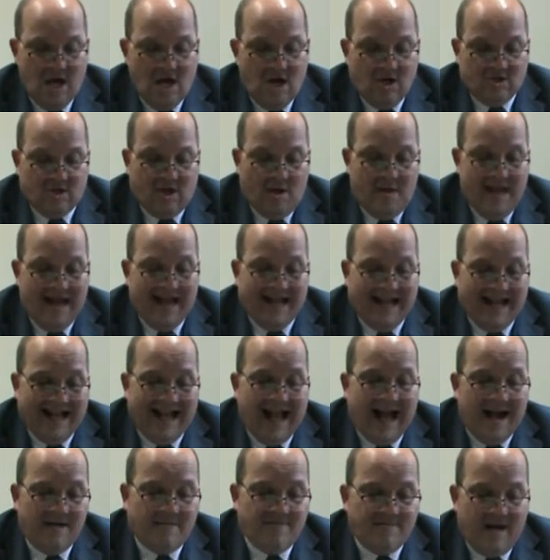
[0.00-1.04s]
So they
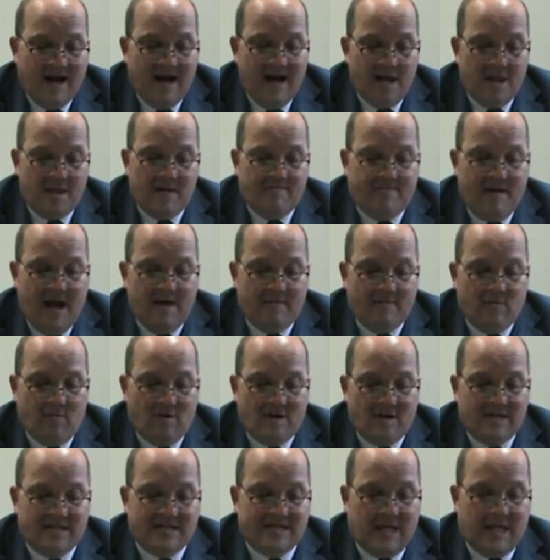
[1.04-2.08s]
cannot file the
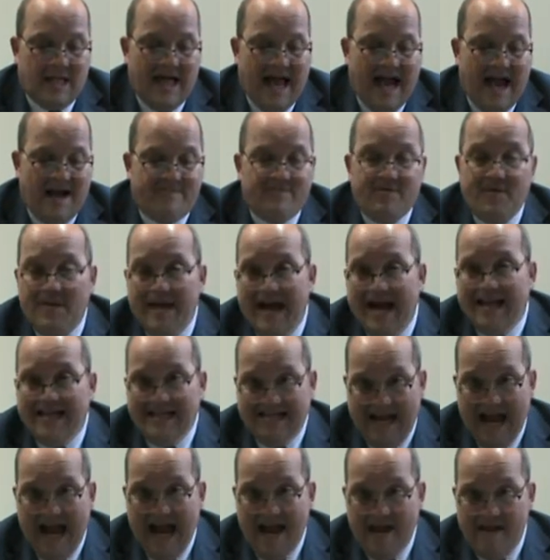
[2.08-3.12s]
paperwork until after that
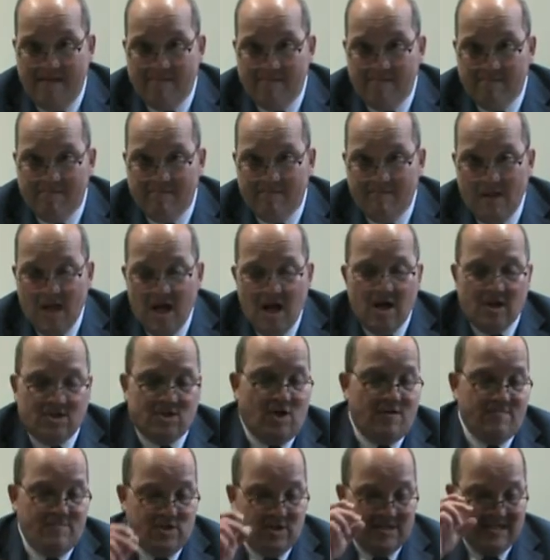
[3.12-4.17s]
day.
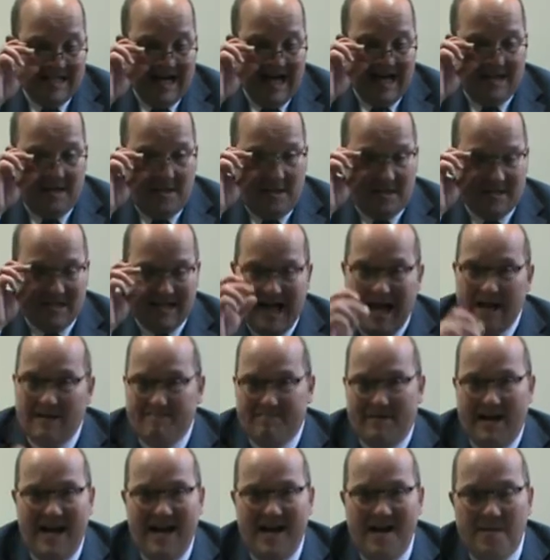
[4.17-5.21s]
So if your tenant is not
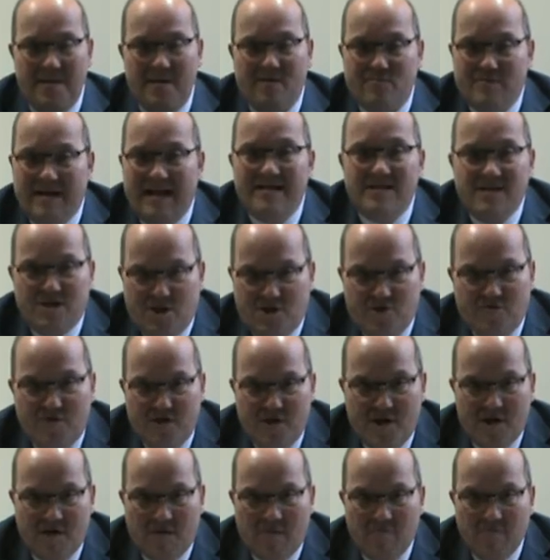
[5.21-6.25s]
paying the rent to
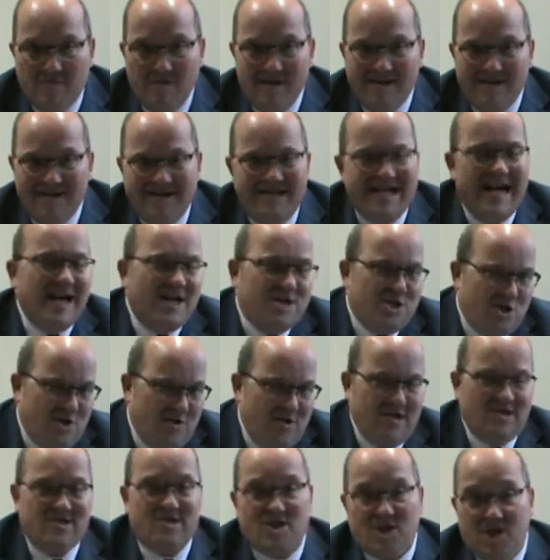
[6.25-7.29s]
you, yes, you
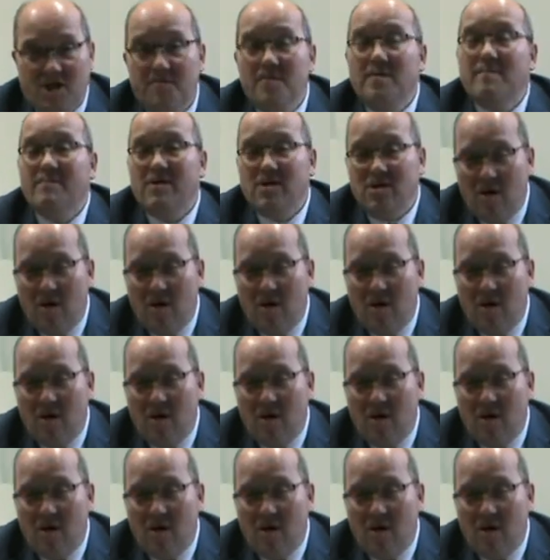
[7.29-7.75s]
can serve them a